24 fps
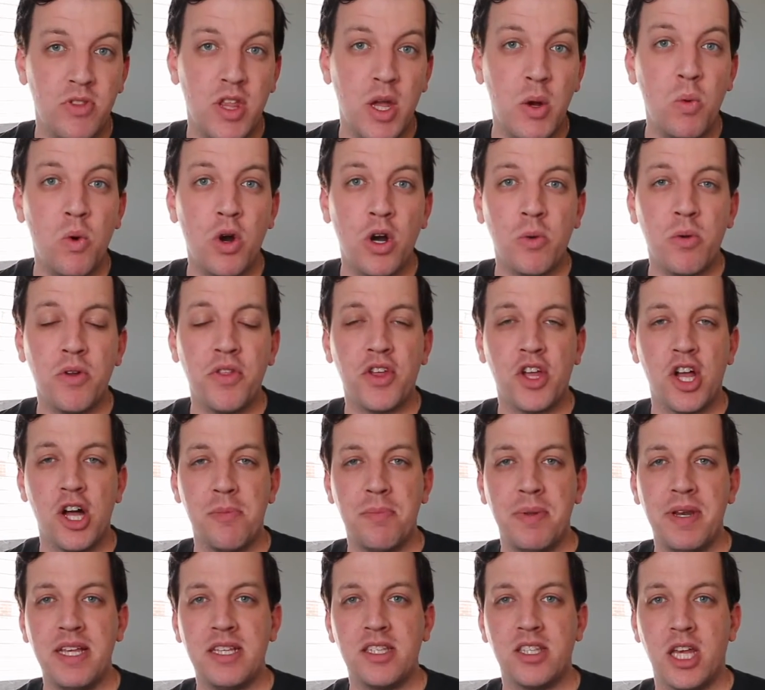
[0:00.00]
They work with
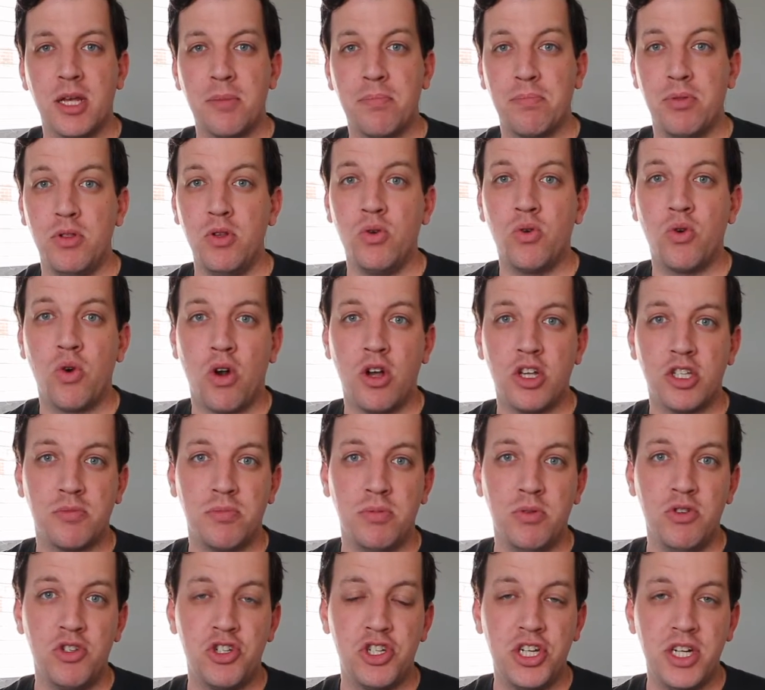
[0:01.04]
companies like Blue Cross
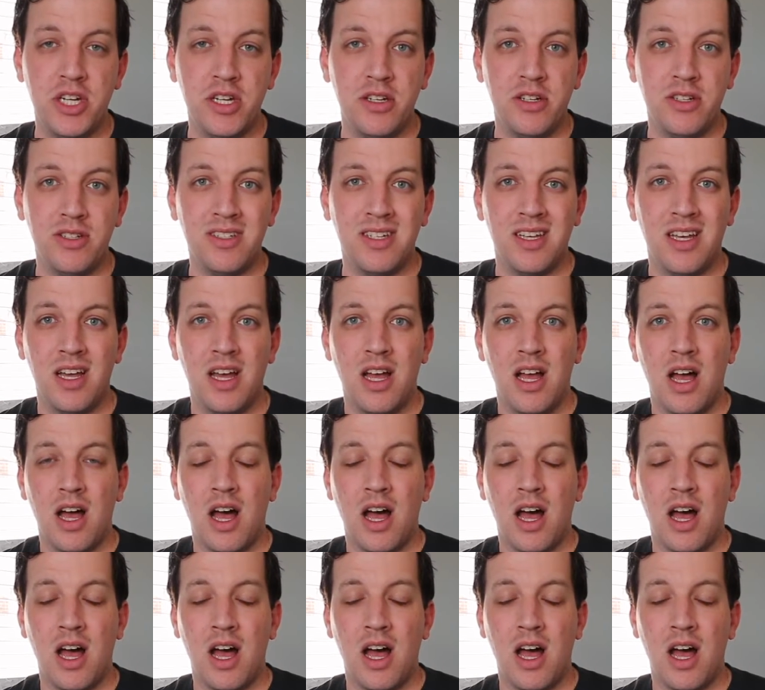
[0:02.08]
Blue Shield,